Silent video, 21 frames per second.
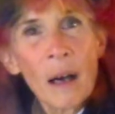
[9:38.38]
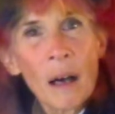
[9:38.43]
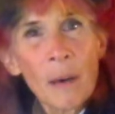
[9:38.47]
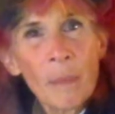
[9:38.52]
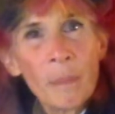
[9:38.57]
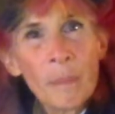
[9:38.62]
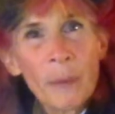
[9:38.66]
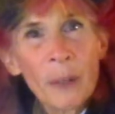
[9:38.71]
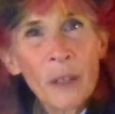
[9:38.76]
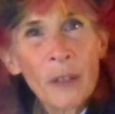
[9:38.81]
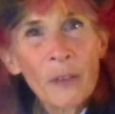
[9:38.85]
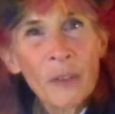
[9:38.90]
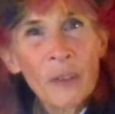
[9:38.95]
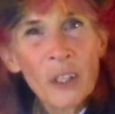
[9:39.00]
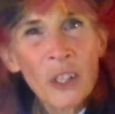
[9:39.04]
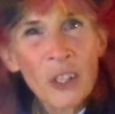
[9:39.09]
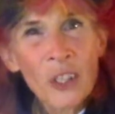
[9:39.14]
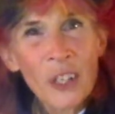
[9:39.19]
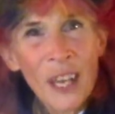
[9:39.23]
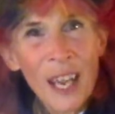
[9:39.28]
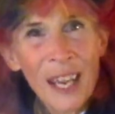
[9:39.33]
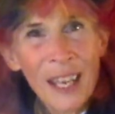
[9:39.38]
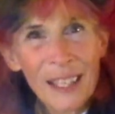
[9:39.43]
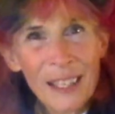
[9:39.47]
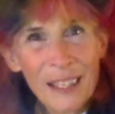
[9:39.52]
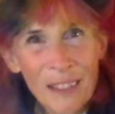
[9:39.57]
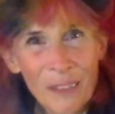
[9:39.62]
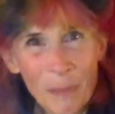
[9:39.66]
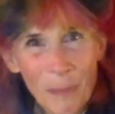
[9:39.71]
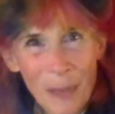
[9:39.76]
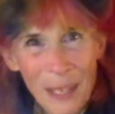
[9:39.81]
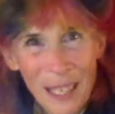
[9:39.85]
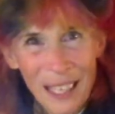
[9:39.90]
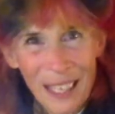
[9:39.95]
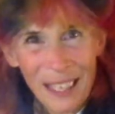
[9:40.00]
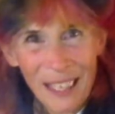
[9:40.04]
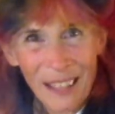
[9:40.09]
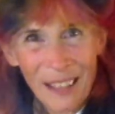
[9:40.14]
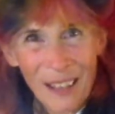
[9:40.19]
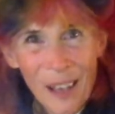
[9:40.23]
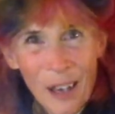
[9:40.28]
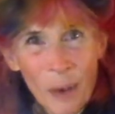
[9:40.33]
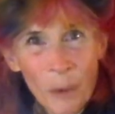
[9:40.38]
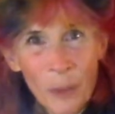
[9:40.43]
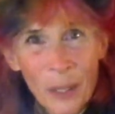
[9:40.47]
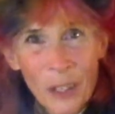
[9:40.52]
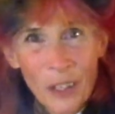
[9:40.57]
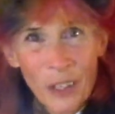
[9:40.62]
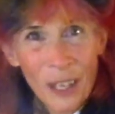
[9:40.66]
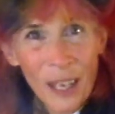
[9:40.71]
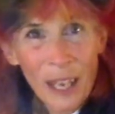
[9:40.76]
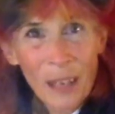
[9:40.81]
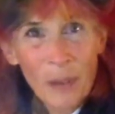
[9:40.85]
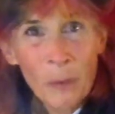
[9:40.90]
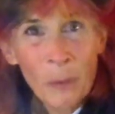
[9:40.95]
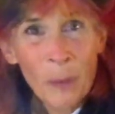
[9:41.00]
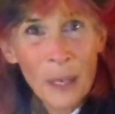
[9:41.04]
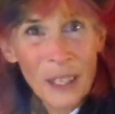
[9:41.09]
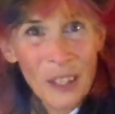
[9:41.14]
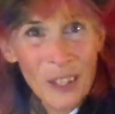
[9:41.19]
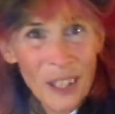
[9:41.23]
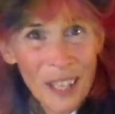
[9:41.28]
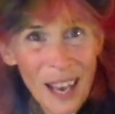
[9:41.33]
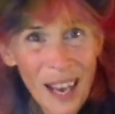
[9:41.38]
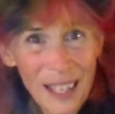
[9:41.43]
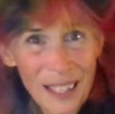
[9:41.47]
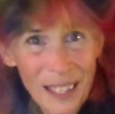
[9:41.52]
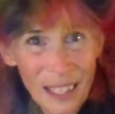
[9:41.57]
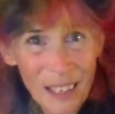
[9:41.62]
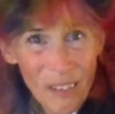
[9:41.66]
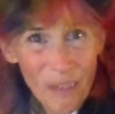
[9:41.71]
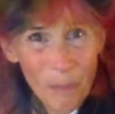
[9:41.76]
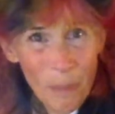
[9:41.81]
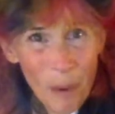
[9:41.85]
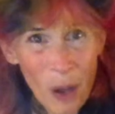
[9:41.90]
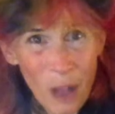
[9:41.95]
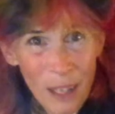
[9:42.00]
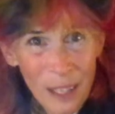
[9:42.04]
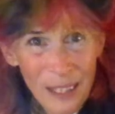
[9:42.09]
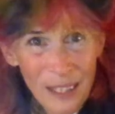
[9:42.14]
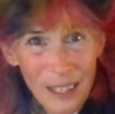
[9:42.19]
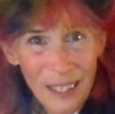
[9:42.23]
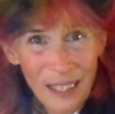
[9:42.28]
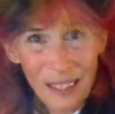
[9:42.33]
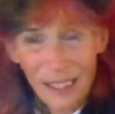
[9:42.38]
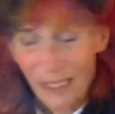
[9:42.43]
beautiful shades of meaning, which enrich the idea of politic.